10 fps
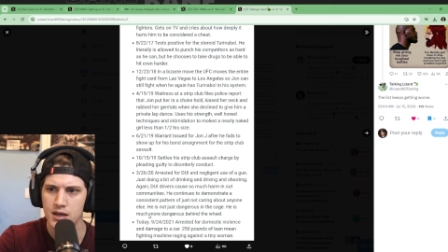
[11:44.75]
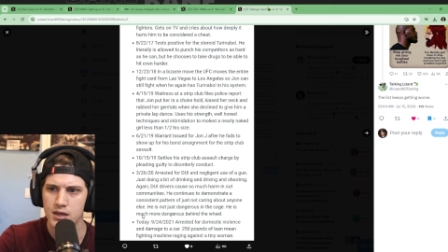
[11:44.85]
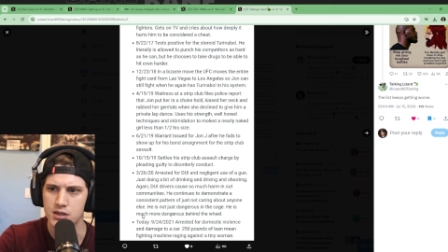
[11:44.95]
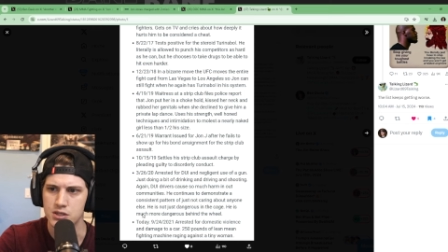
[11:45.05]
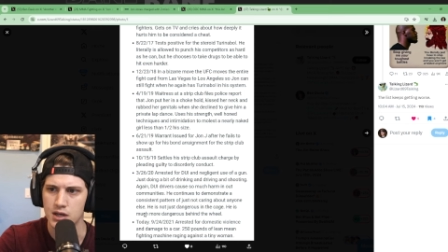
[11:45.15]

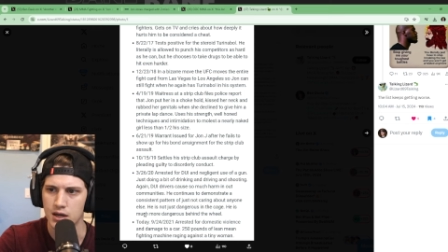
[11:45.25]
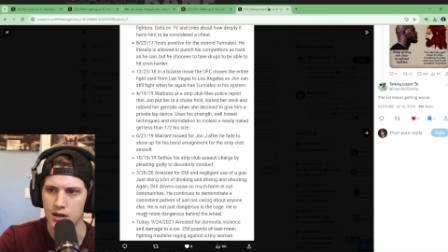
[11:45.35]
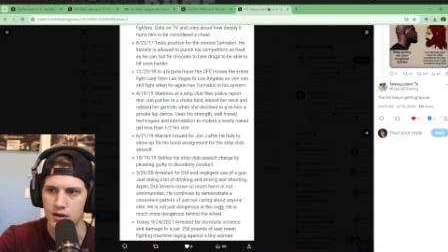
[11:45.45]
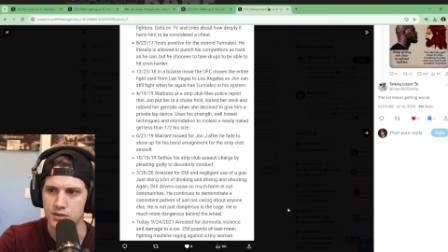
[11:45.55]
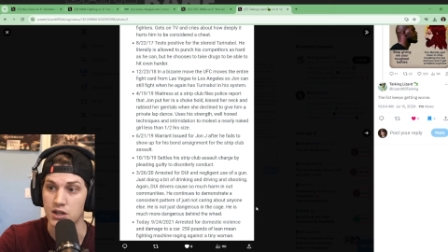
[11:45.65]
He is
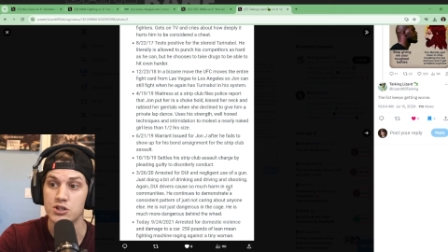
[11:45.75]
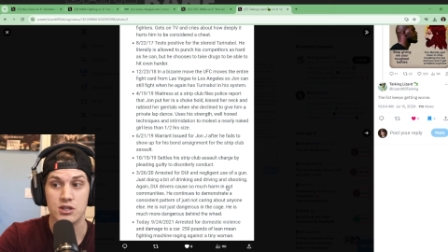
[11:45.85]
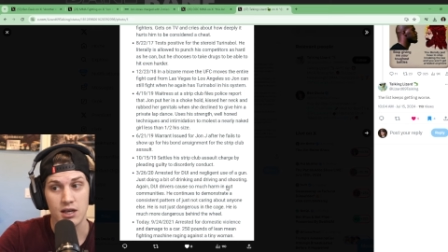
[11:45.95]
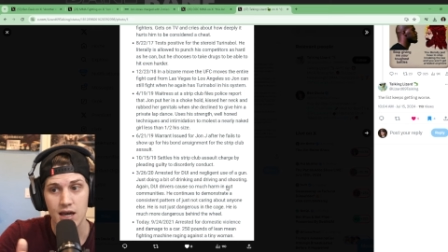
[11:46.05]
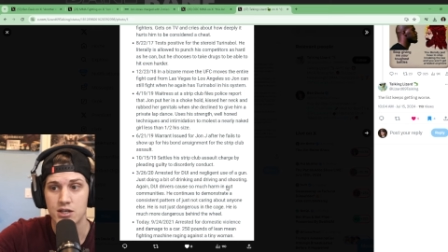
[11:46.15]
dangerous
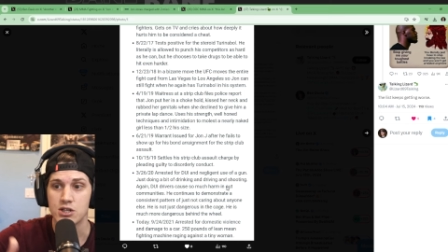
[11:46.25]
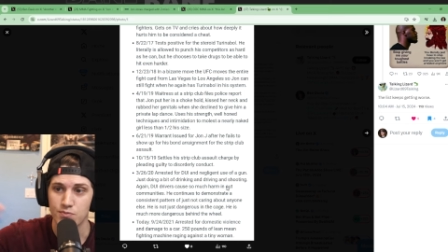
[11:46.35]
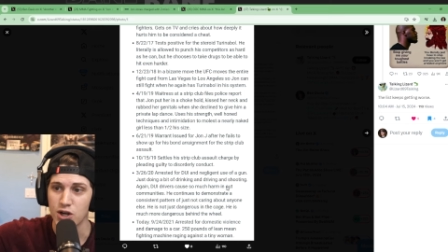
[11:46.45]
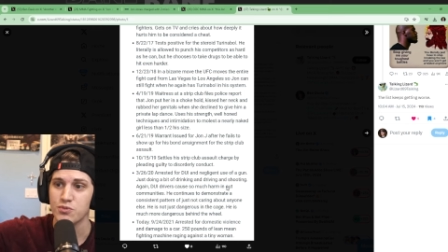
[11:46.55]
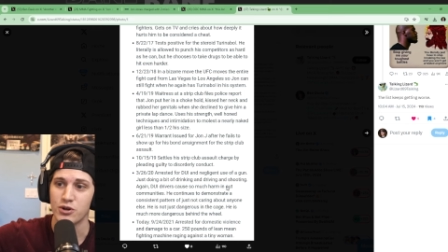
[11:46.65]
in the cage. He's
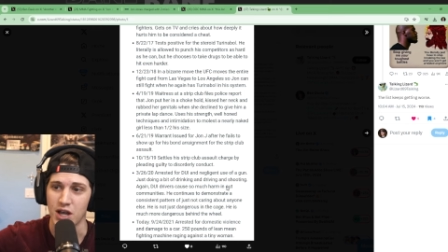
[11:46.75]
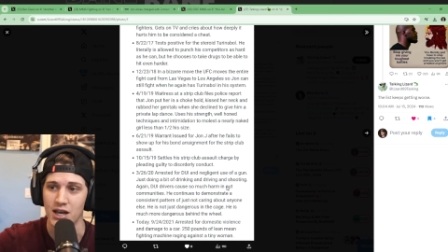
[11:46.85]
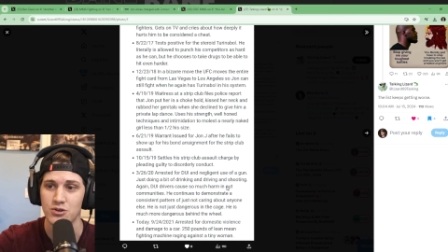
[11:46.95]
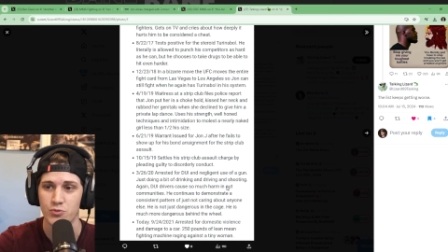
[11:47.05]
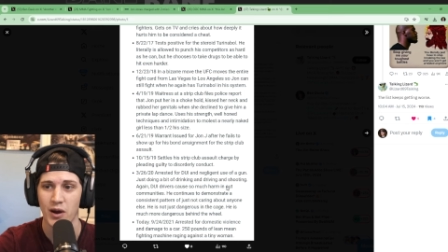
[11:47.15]
much more
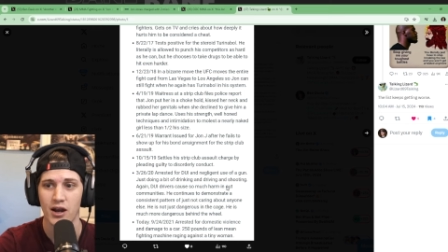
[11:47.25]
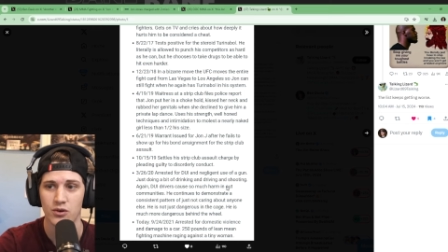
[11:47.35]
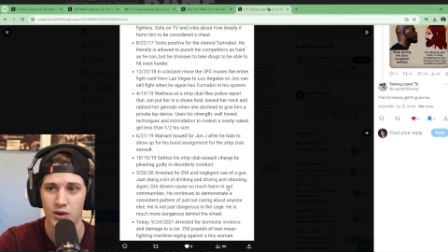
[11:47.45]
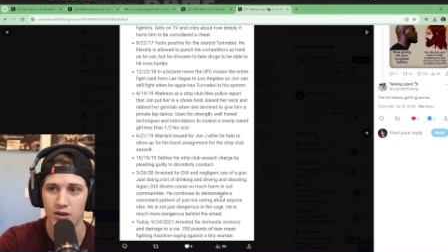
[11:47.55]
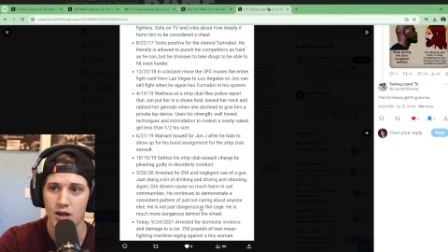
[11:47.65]
dangerous behind
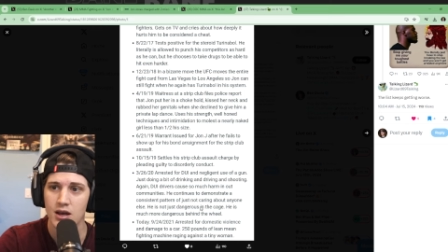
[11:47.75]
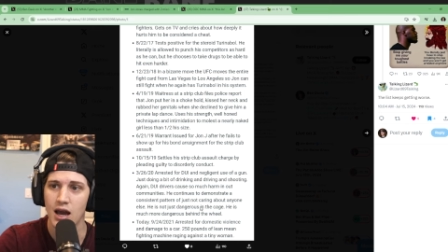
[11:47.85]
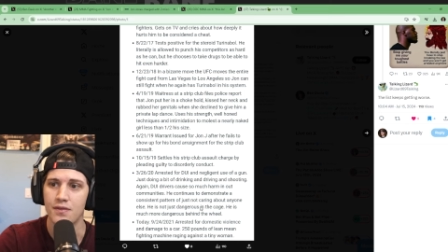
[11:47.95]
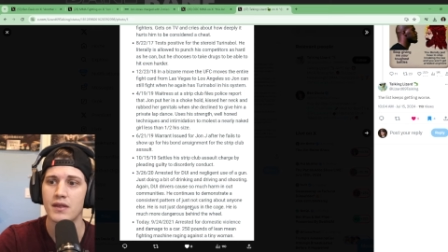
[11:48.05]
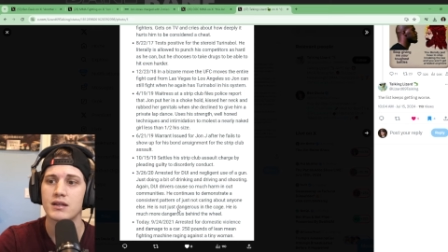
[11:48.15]
the wheel.
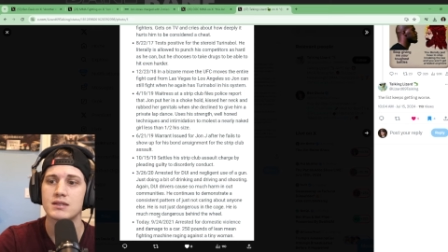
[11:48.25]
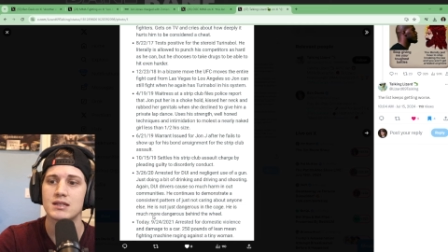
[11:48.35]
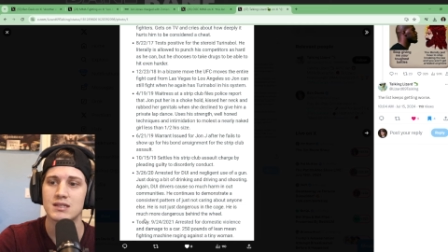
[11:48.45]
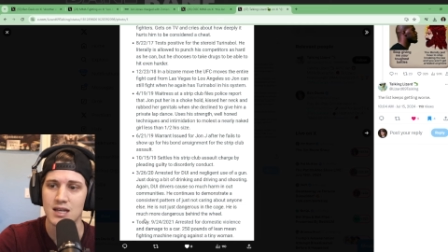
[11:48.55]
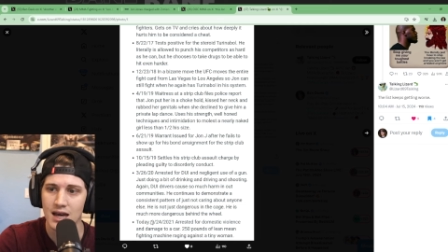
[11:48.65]
And then
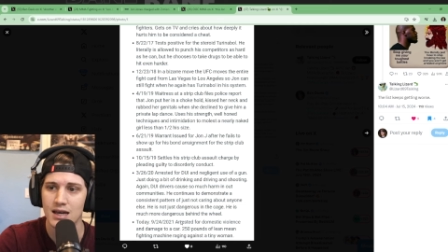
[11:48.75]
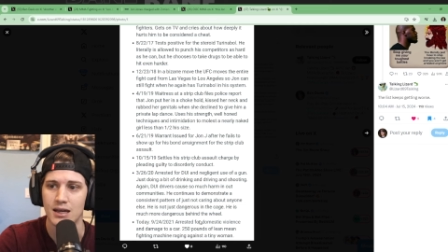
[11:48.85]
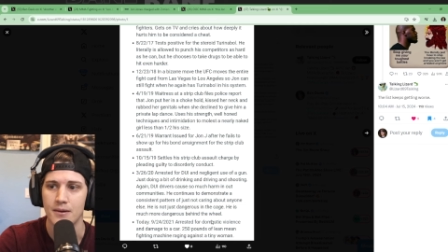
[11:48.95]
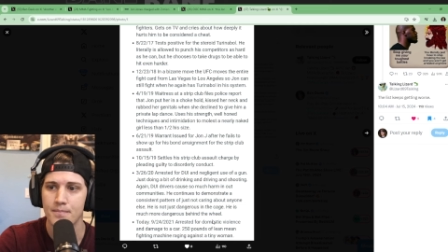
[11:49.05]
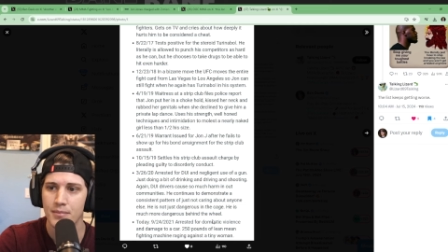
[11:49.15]
today...